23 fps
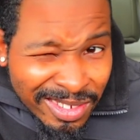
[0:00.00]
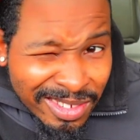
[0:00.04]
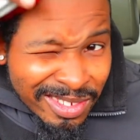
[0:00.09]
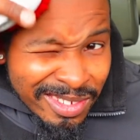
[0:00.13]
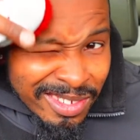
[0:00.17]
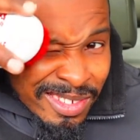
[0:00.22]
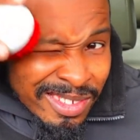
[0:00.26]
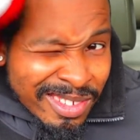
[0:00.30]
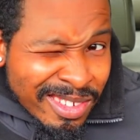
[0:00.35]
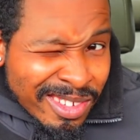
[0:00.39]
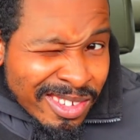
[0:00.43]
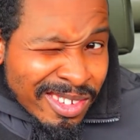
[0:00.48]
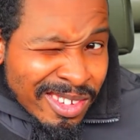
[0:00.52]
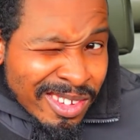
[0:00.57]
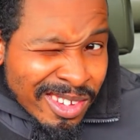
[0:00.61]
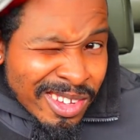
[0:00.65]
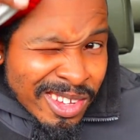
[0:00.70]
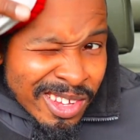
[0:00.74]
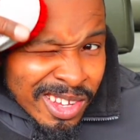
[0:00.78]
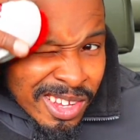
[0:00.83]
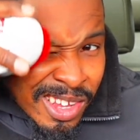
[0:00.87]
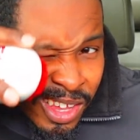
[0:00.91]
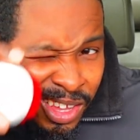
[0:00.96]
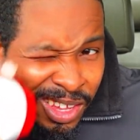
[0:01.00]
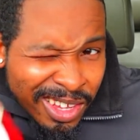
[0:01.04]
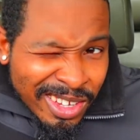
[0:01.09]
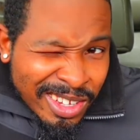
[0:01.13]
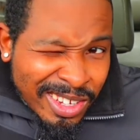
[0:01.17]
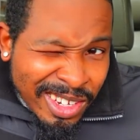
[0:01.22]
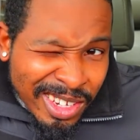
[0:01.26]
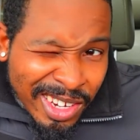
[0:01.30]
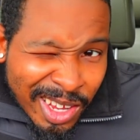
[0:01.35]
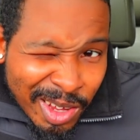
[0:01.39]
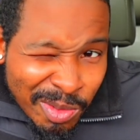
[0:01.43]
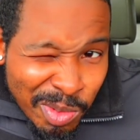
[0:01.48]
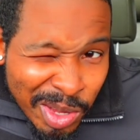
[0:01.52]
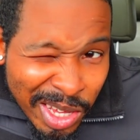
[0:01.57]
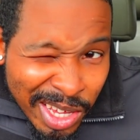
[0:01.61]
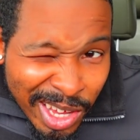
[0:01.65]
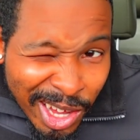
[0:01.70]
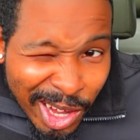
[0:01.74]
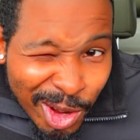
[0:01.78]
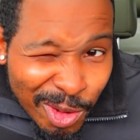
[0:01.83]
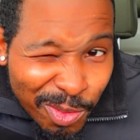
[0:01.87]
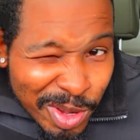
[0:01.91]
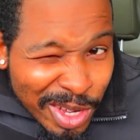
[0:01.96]
They be on you. They be
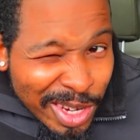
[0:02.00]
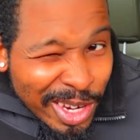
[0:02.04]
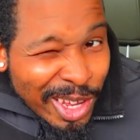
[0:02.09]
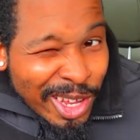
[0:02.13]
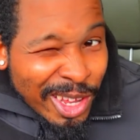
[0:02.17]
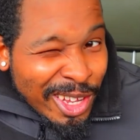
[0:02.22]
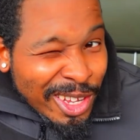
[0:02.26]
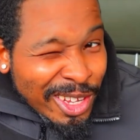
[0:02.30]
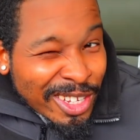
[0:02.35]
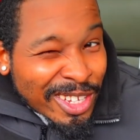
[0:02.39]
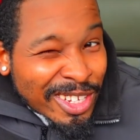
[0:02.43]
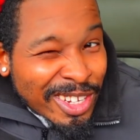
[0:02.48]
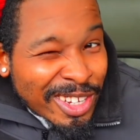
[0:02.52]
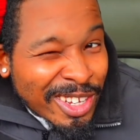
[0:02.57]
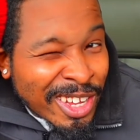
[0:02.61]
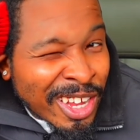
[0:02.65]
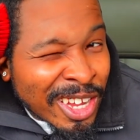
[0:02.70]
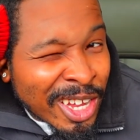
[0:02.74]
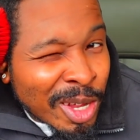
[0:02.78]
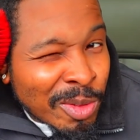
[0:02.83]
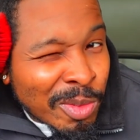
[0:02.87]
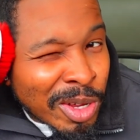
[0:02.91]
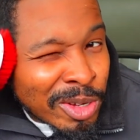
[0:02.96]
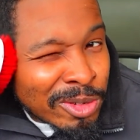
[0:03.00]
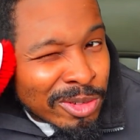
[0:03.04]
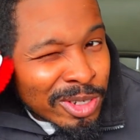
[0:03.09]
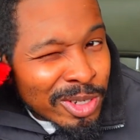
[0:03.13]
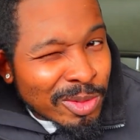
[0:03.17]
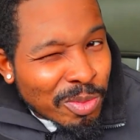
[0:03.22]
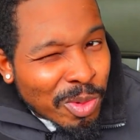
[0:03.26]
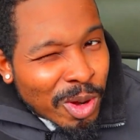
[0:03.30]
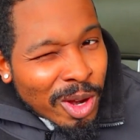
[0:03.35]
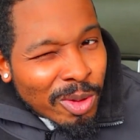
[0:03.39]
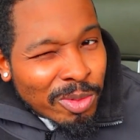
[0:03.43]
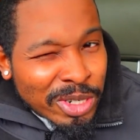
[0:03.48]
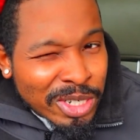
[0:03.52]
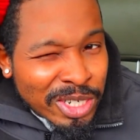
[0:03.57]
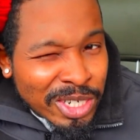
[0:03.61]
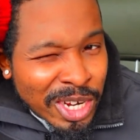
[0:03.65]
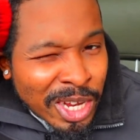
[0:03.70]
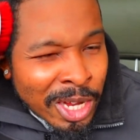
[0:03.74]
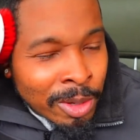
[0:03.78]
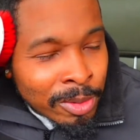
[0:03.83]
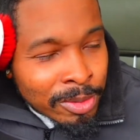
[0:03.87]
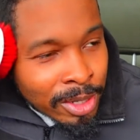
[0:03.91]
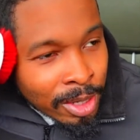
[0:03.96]
on me, they. I come out this
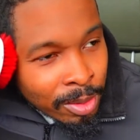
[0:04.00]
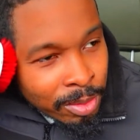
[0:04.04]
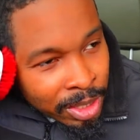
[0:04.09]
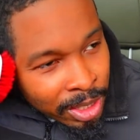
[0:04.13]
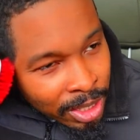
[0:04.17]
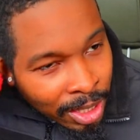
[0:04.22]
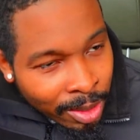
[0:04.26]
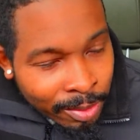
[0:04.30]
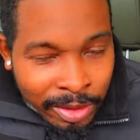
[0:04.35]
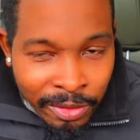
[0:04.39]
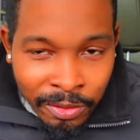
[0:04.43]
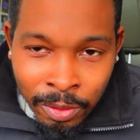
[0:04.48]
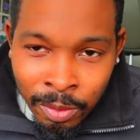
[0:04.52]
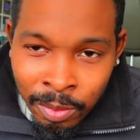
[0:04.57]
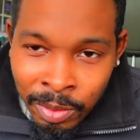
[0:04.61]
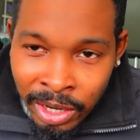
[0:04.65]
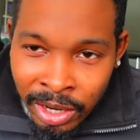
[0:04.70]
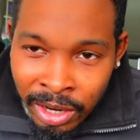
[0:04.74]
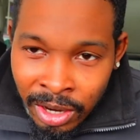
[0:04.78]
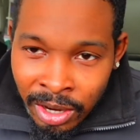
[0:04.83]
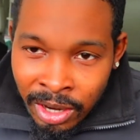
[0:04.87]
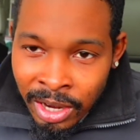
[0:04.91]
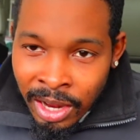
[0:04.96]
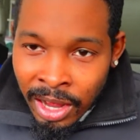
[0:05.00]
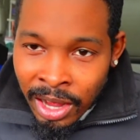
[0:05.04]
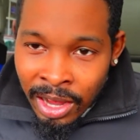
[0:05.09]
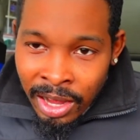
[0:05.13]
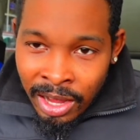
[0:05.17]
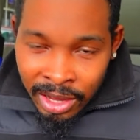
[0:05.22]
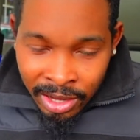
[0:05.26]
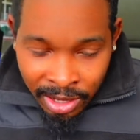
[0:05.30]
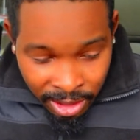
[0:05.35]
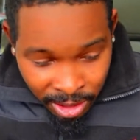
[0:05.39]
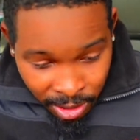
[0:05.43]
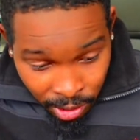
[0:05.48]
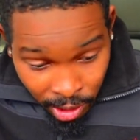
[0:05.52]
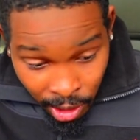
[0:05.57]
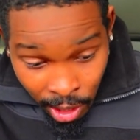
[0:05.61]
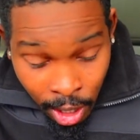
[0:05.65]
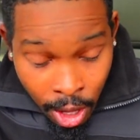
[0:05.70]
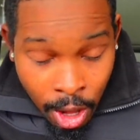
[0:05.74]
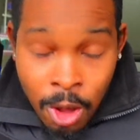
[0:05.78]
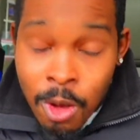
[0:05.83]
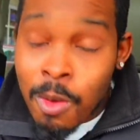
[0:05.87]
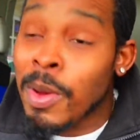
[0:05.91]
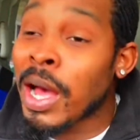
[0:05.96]
barbershop, they be coming from here in high hill like,
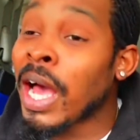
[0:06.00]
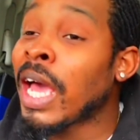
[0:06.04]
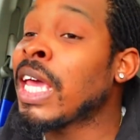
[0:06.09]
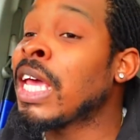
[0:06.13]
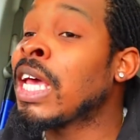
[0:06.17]
oh my